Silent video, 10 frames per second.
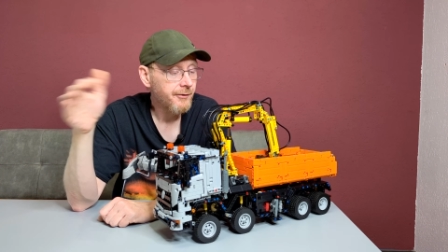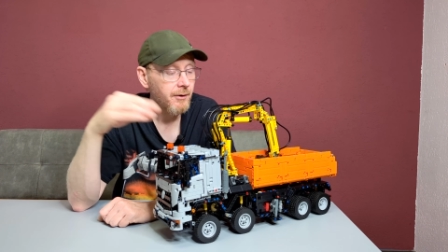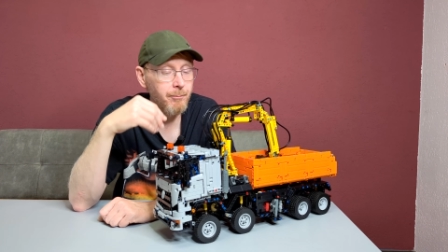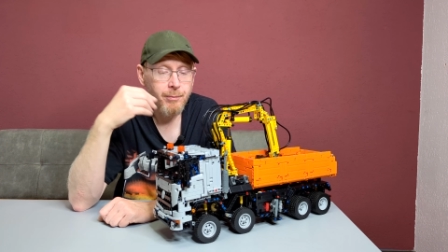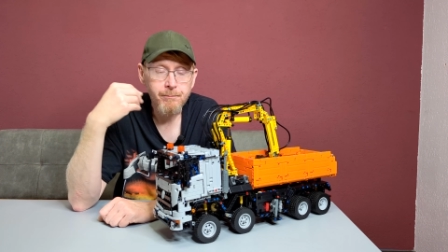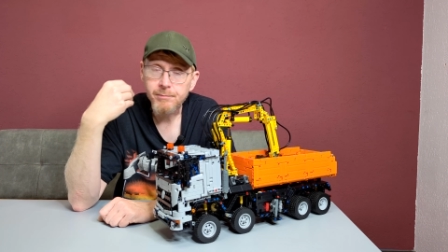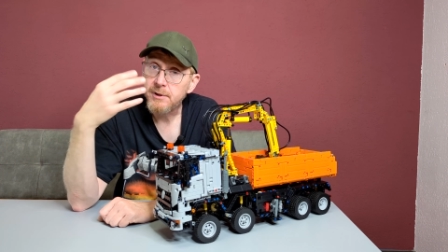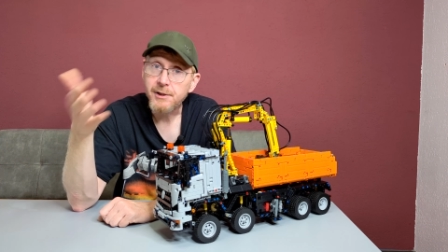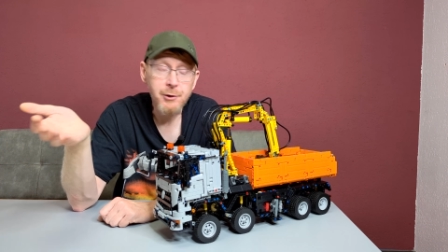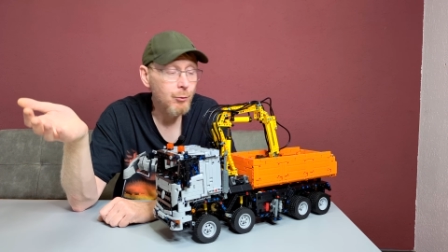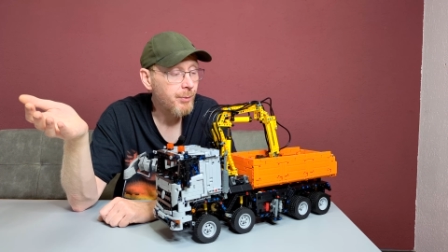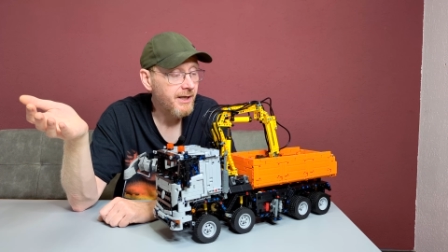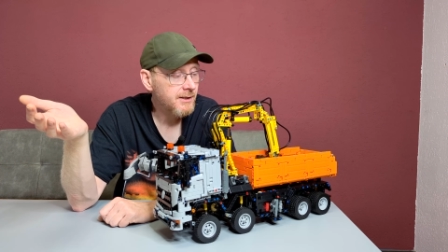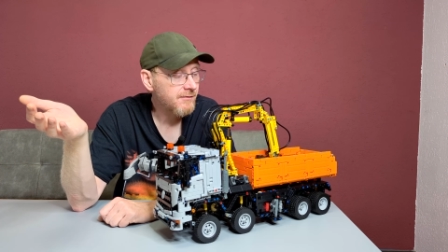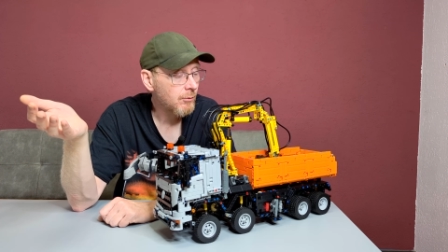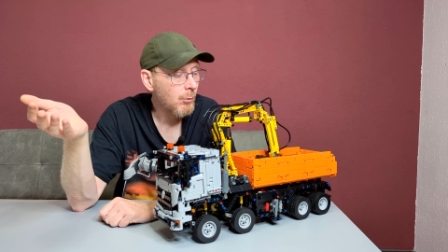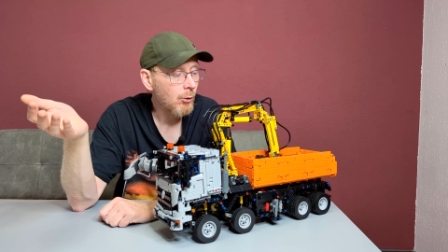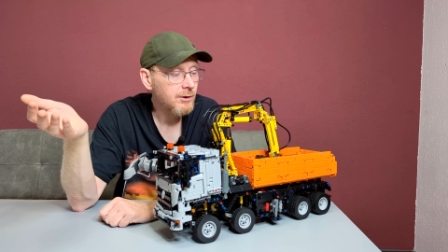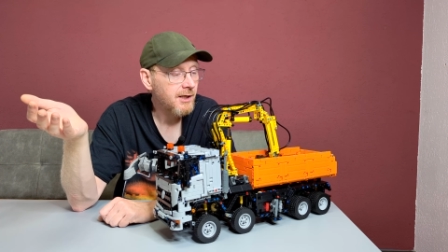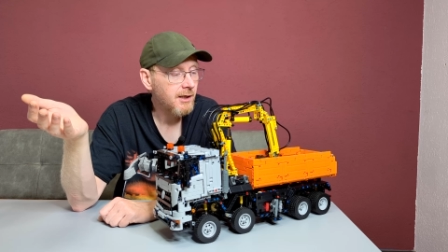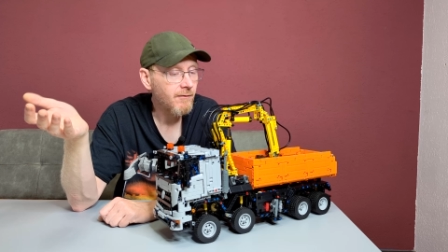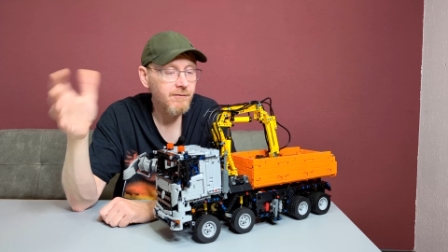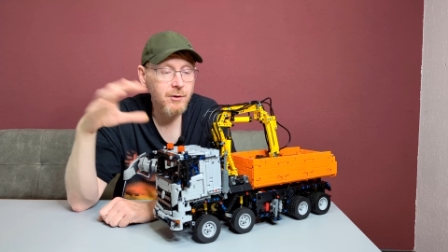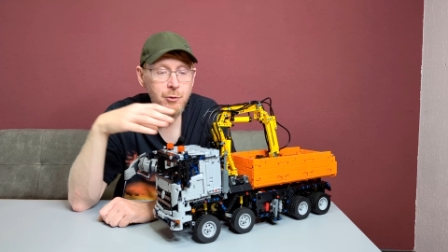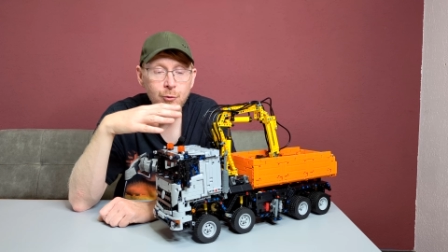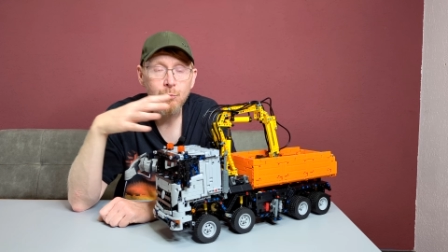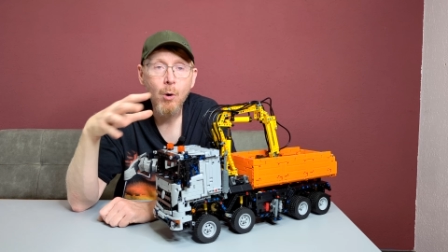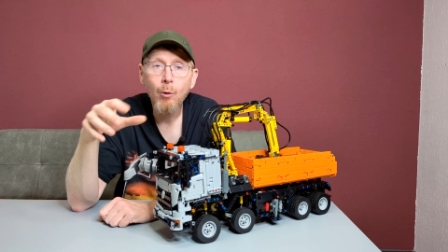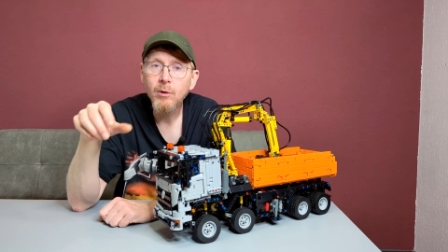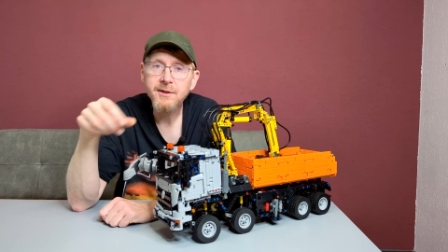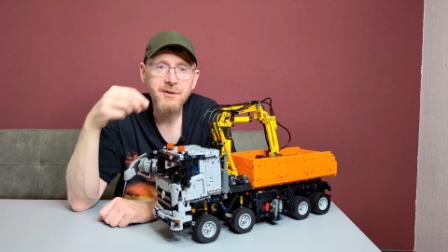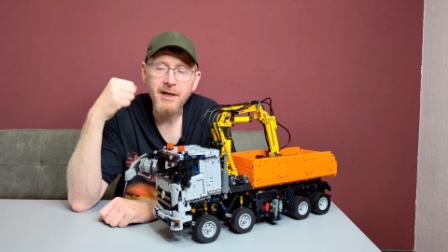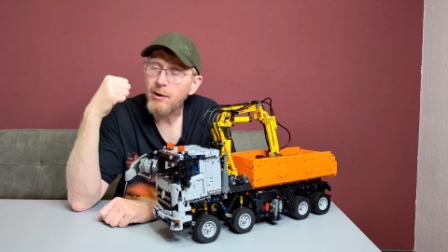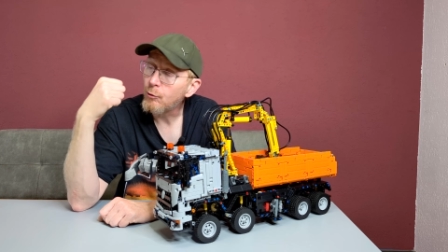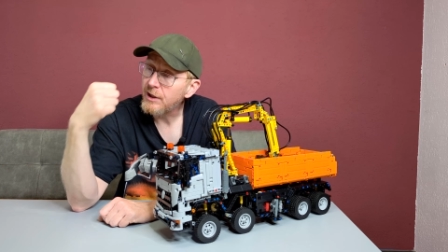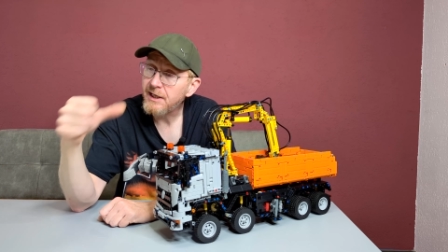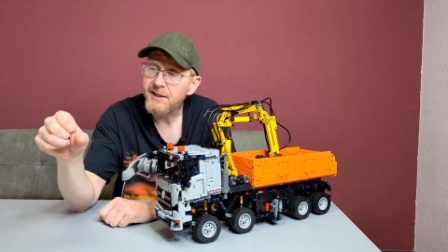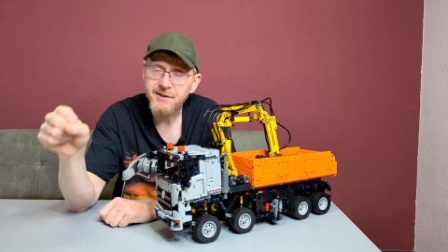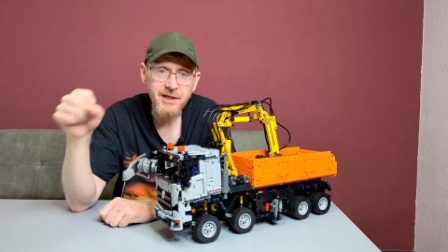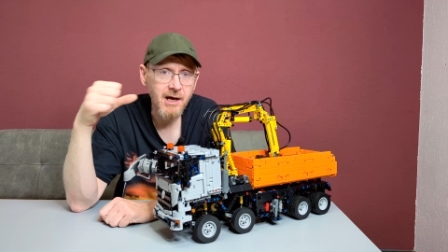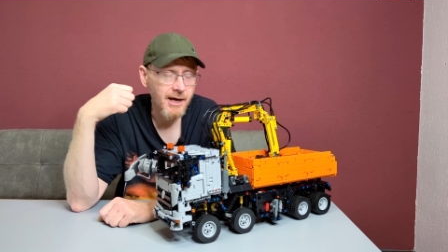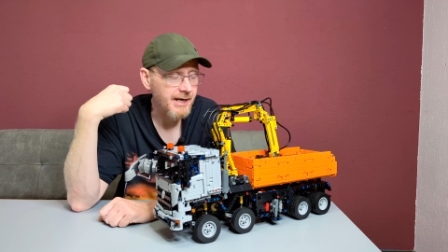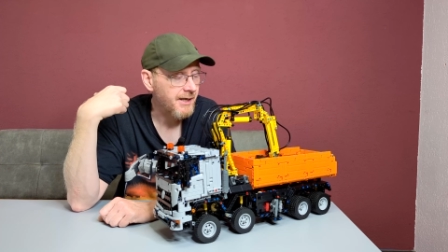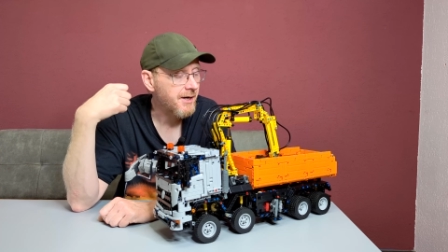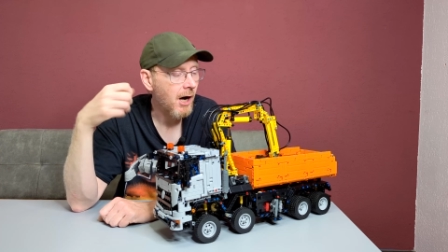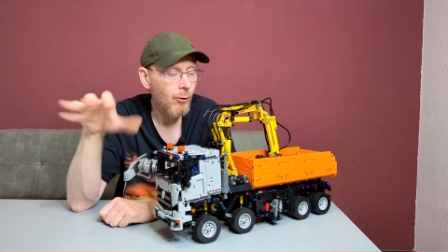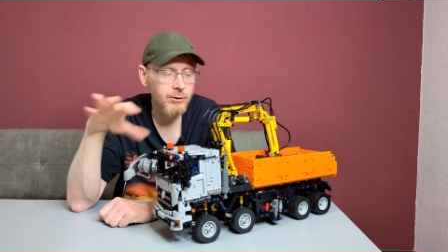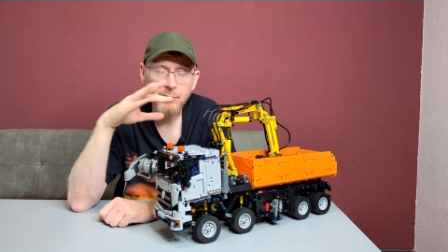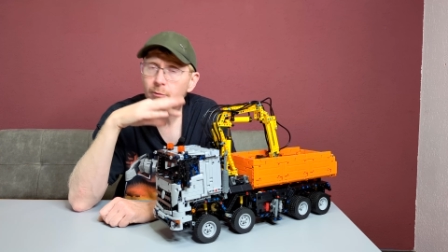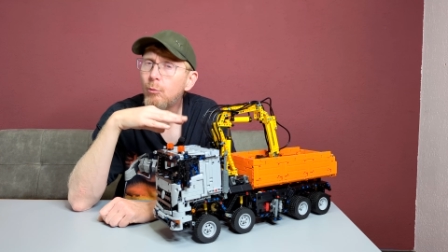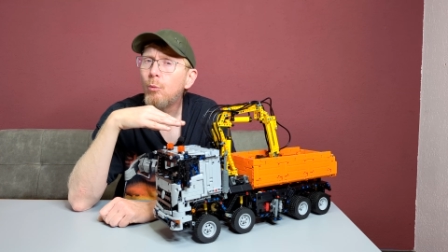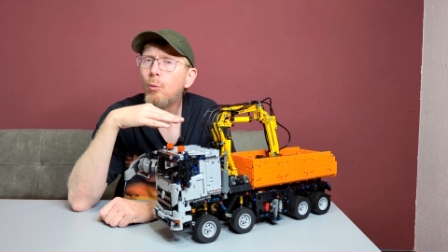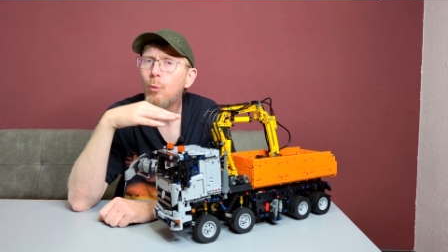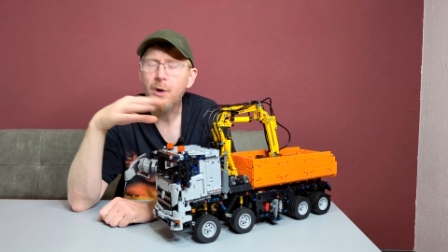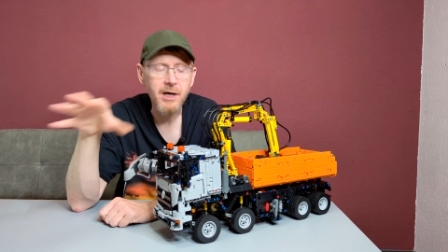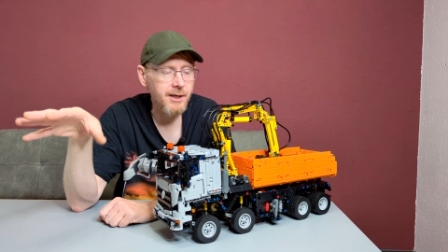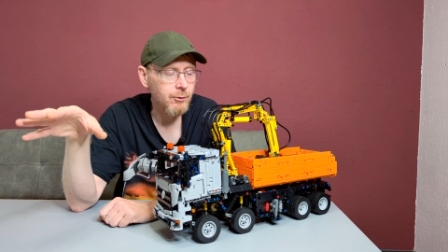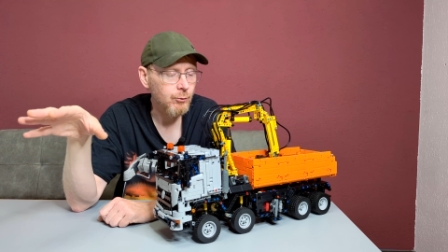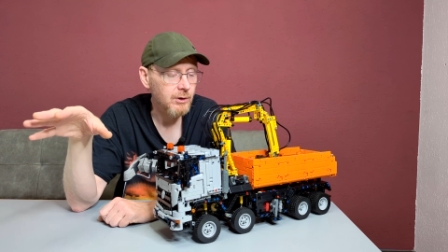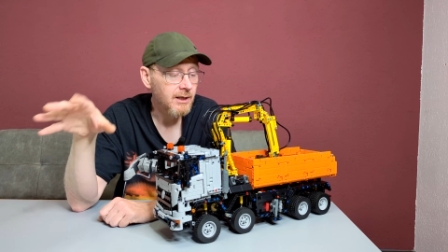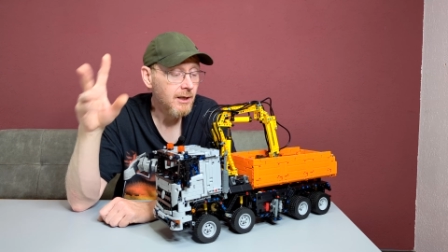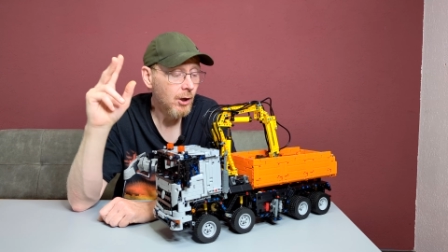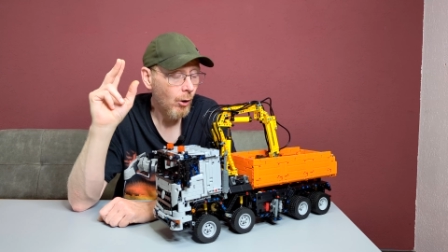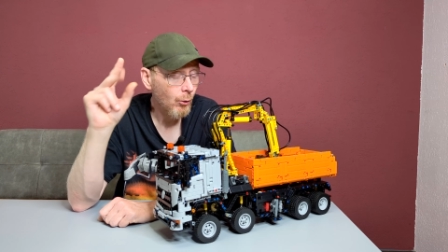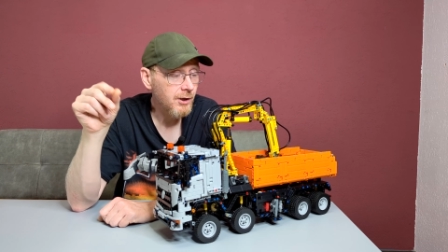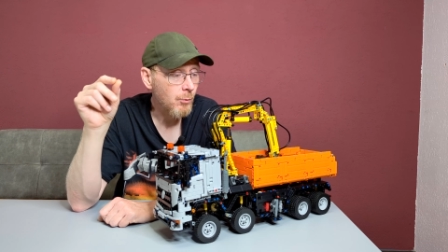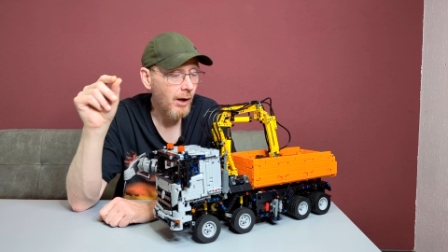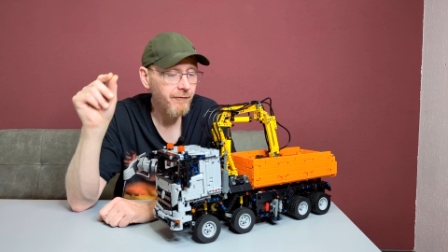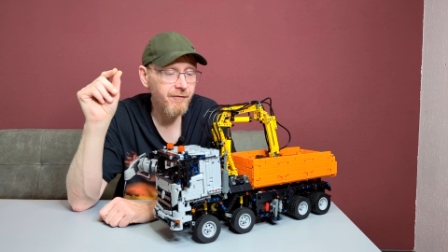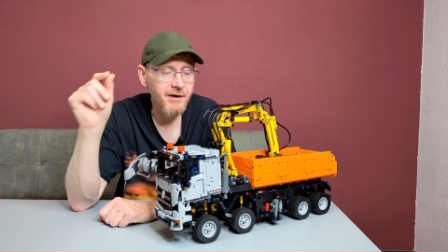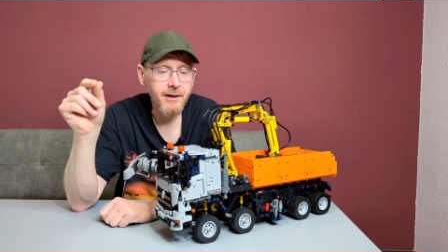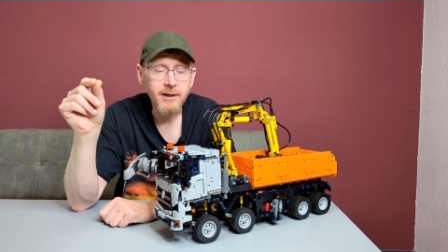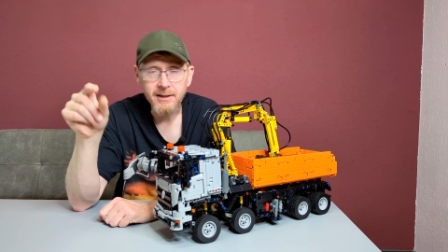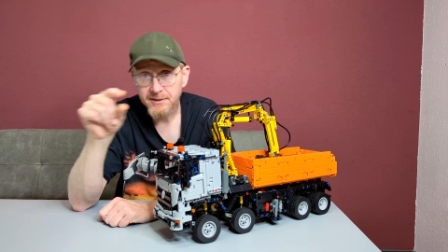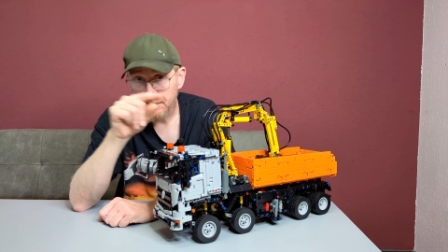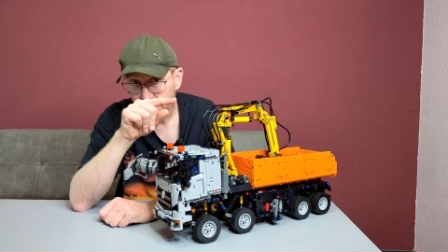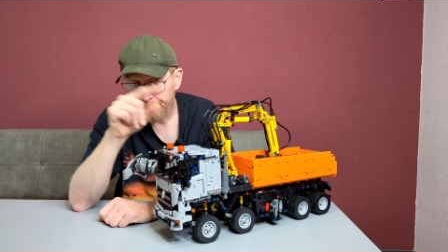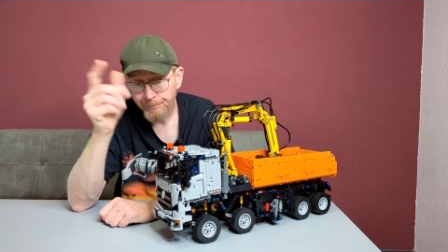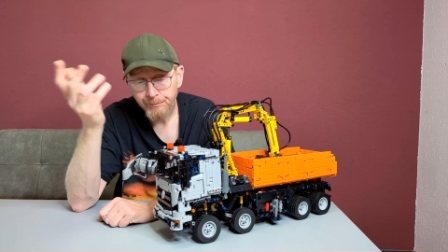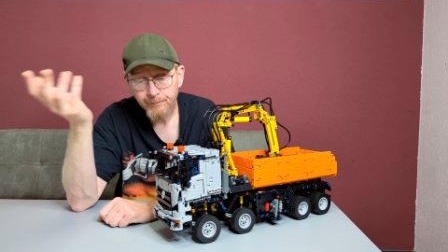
The new pins from Mould King with the new molds, they go easy in and out. Really cool. Only one thing, it's the